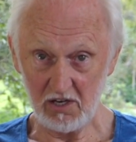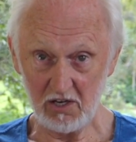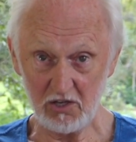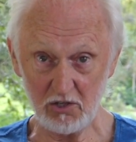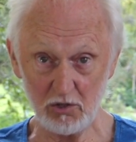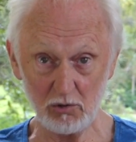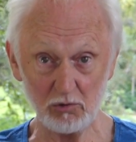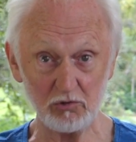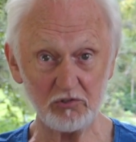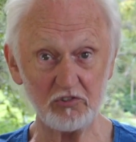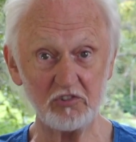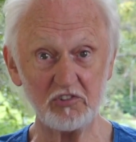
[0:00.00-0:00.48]

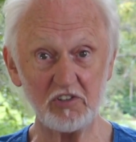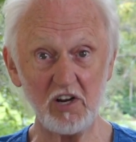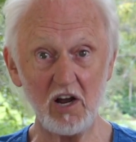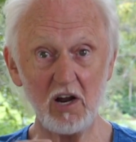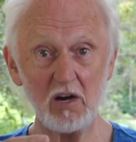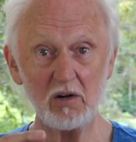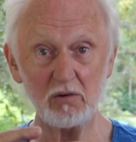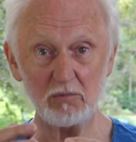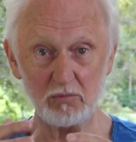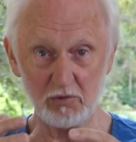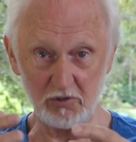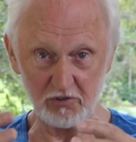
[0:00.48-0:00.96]
You'll
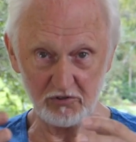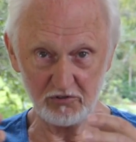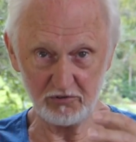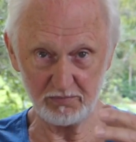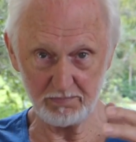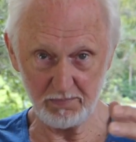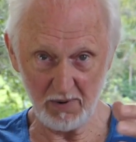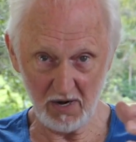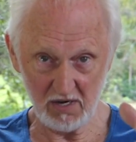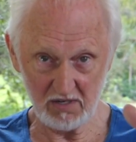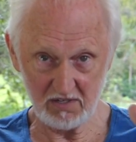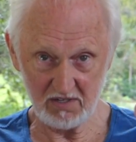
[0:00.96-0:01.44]
start
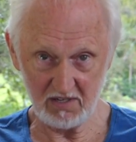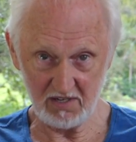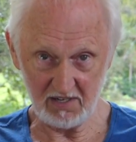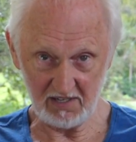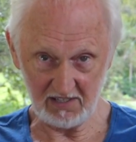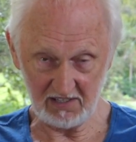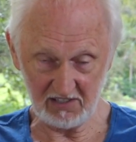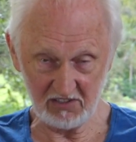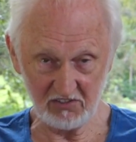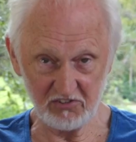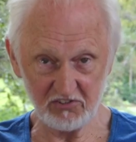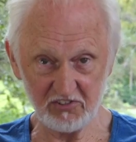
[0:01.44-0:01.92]

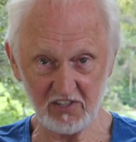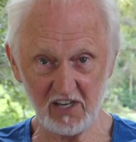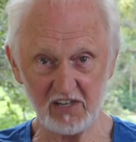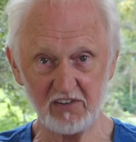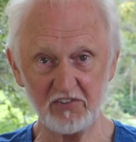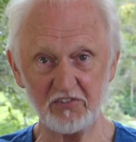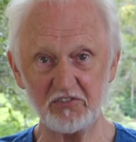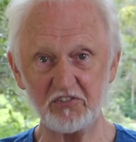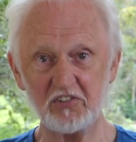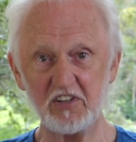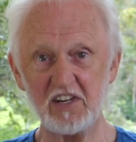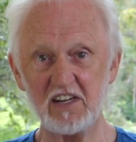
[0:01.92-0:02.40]
responding. Instead
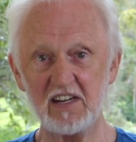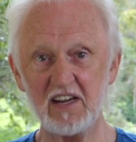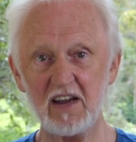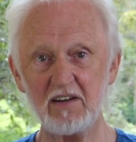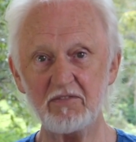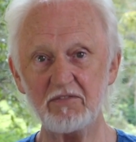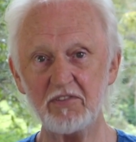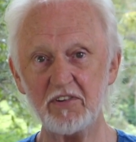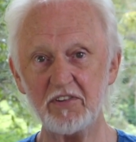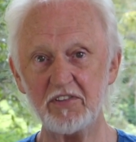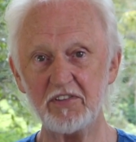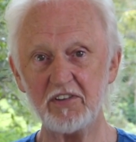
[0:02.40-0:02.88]
of saying
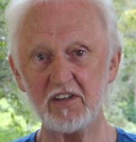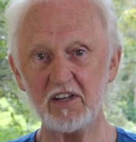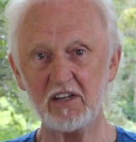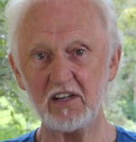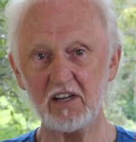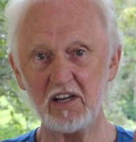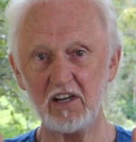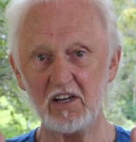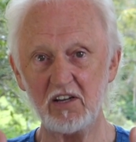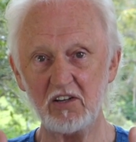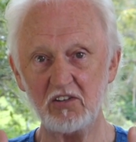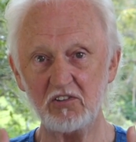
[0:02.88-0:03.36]
everything
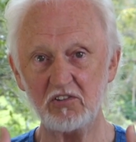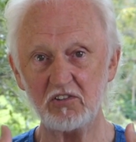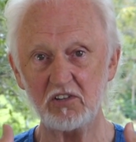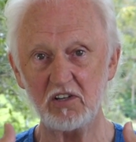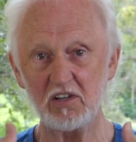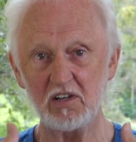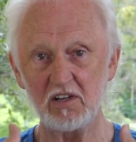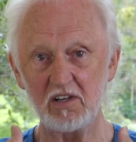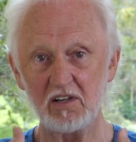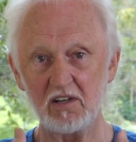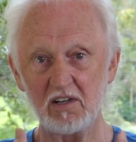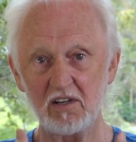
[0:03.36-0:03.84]
is,
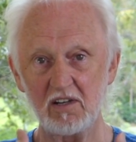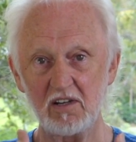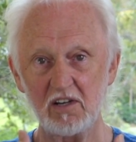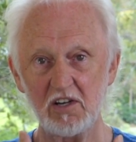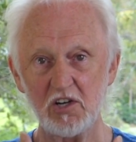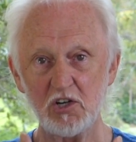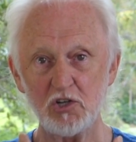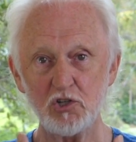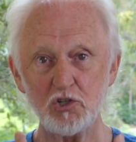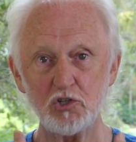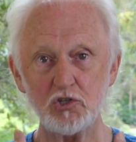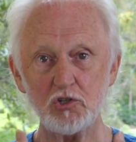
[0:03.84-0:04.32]

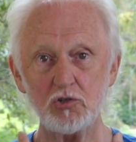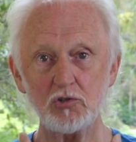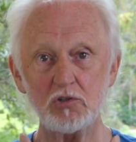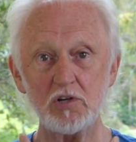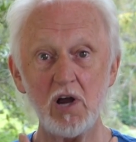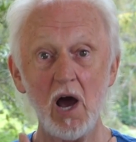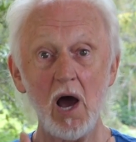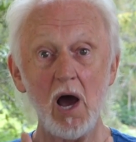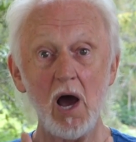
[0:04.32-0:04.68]
should